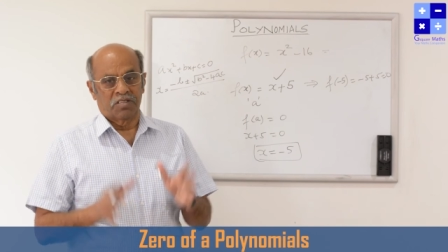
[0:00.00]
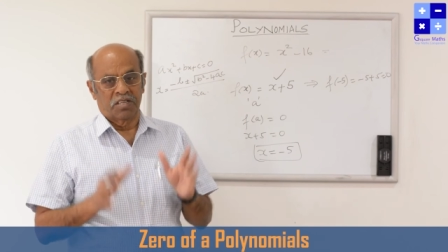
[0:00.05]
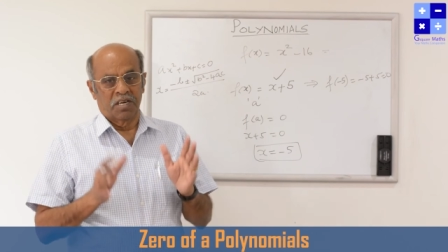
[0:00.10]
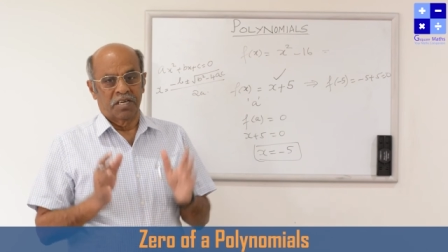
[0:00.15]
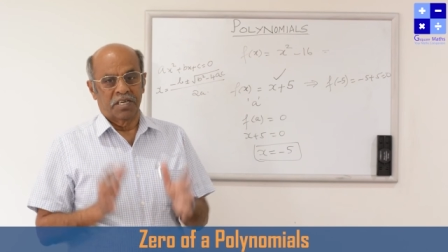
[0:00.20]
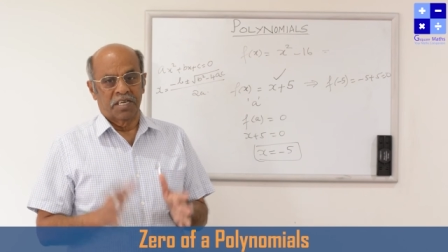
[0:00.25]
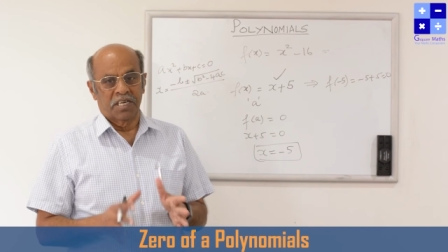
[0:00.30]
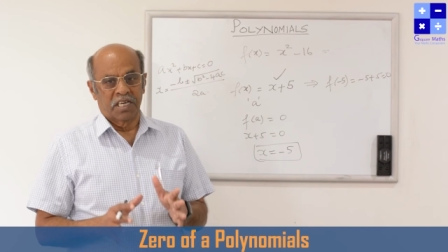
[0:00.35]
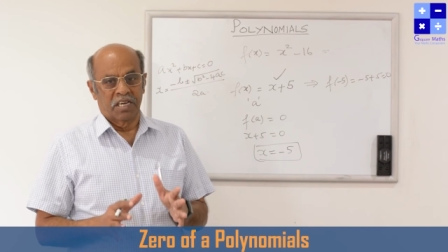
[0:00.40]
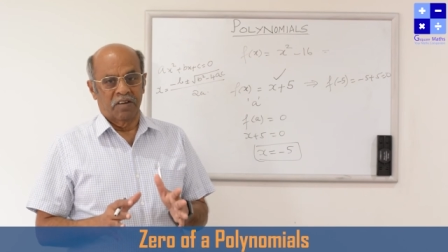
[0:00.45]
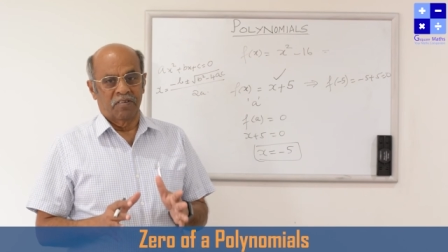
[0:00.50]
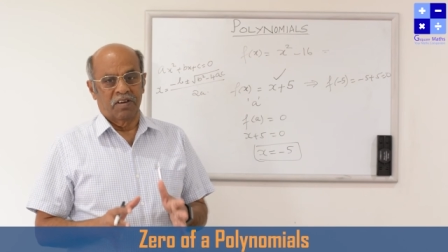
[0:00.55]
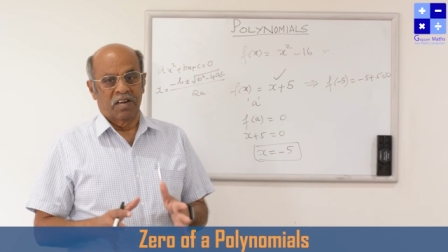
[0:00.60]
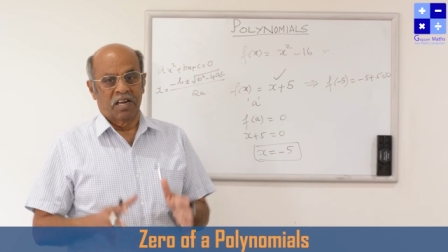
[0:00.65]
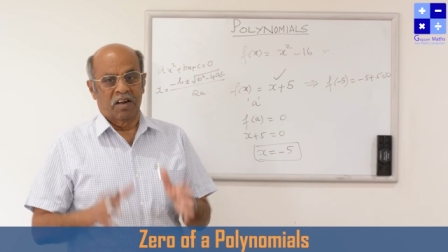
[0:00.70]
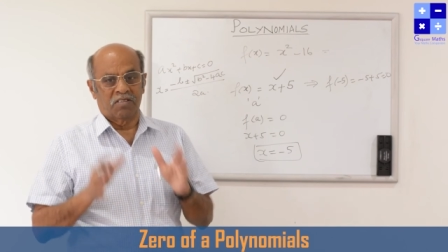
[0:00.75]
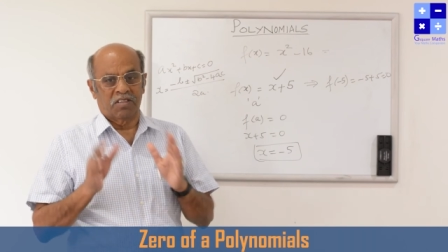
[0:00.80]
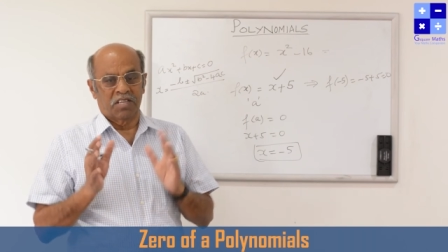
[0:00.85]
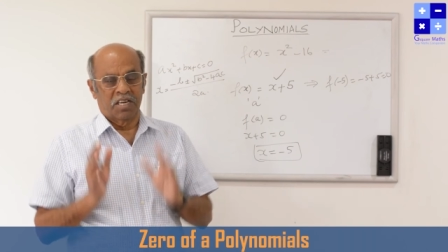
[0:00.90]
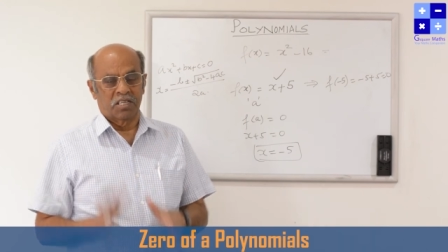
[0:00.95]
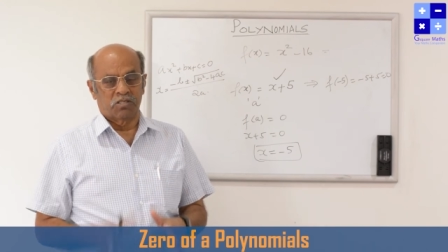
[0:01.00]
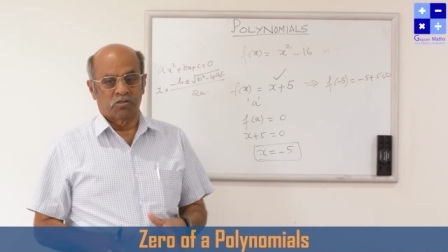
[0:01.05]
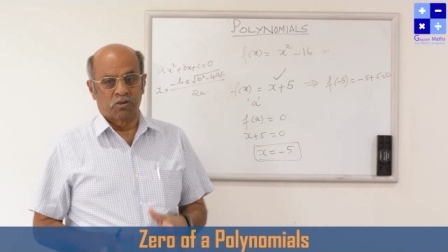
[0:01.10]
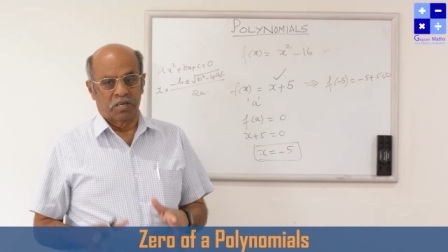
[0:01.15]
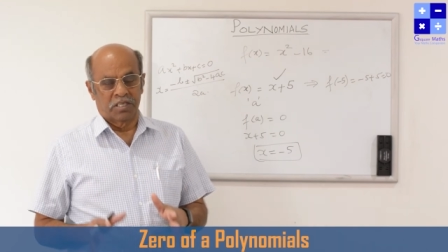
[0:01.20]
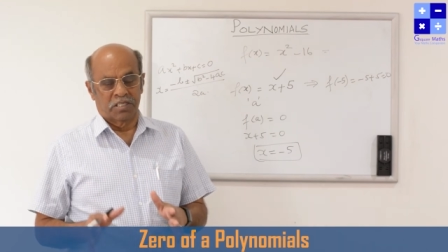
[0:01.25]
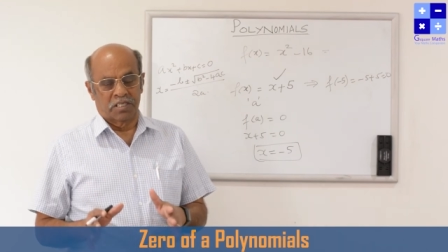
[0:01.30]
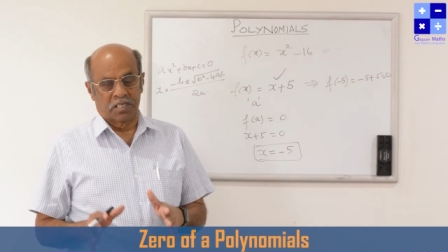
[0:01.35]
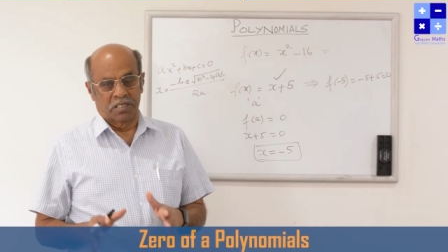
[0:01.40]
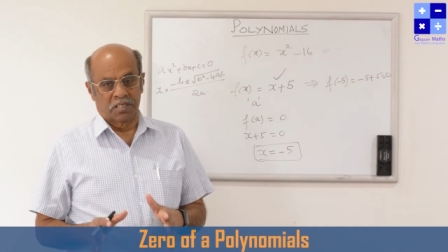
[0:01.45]
of third degree will have three
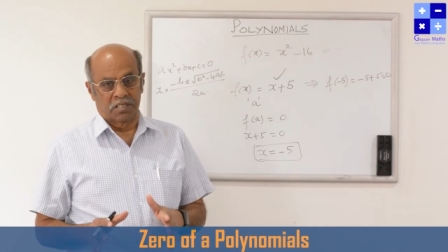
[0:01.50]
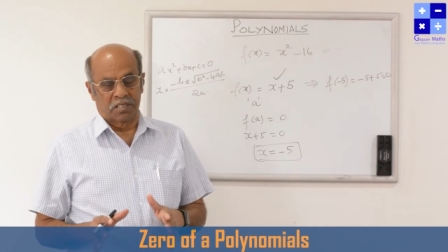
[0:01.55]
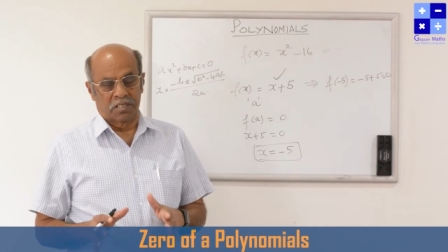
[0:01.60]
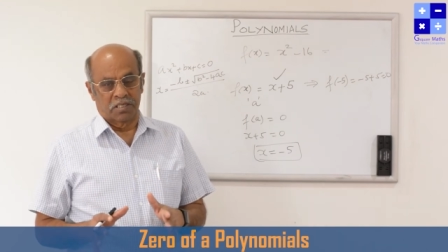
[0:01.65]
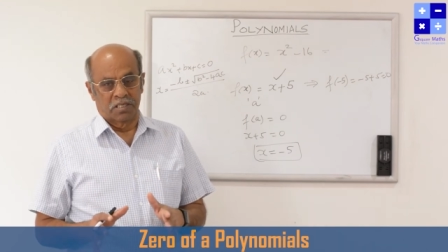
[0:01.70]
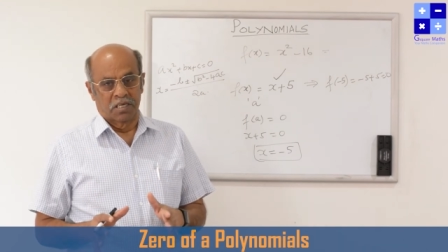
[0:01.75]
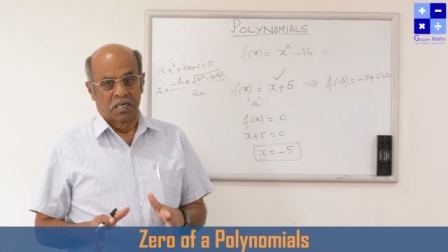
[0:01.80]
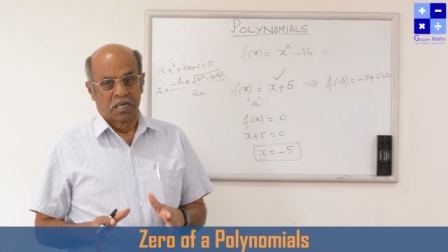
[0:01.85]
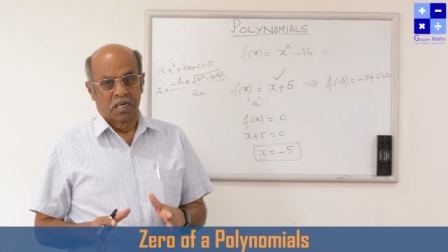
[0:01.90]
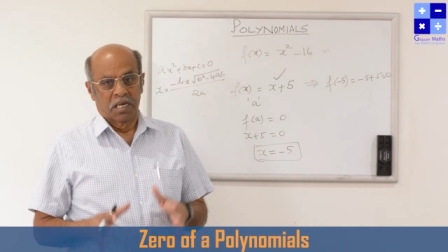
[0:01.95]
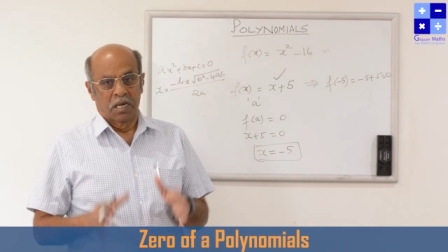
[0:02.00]
solutions.